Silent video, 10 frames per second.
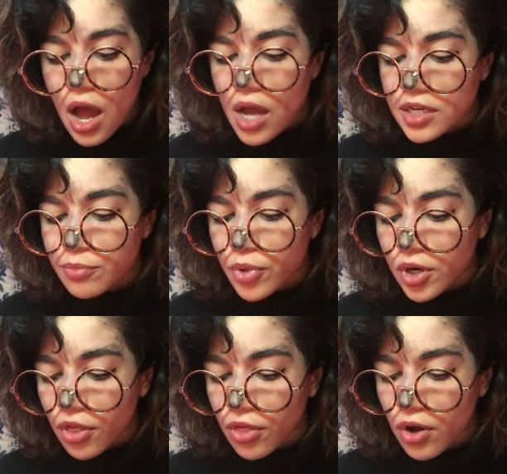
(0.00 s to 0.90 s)
I am
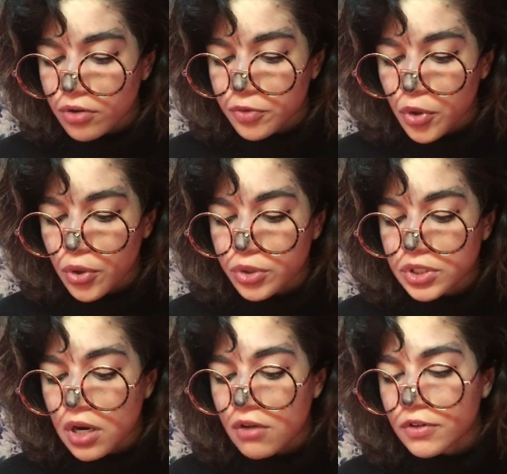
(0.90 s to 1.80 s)
but a thought of
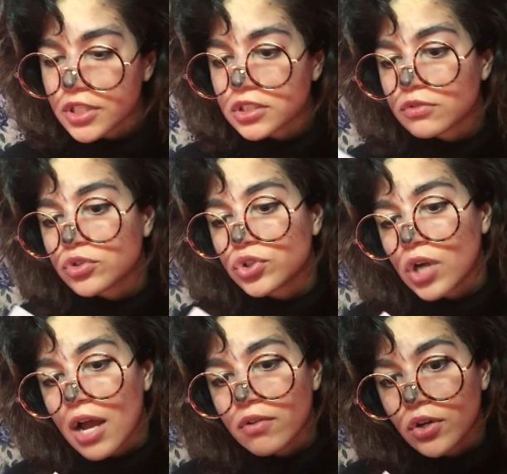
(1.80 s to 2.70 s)
hers, loveliest of
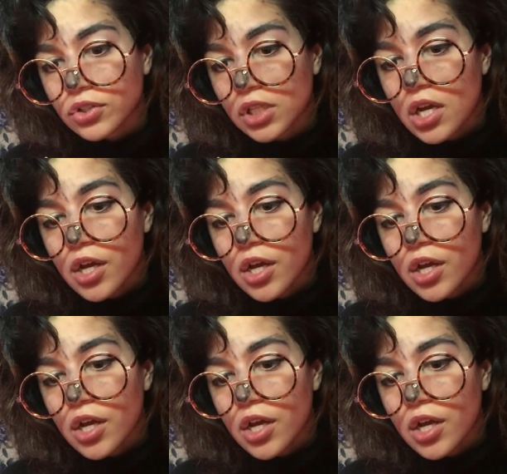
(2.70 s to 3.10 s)
travellers,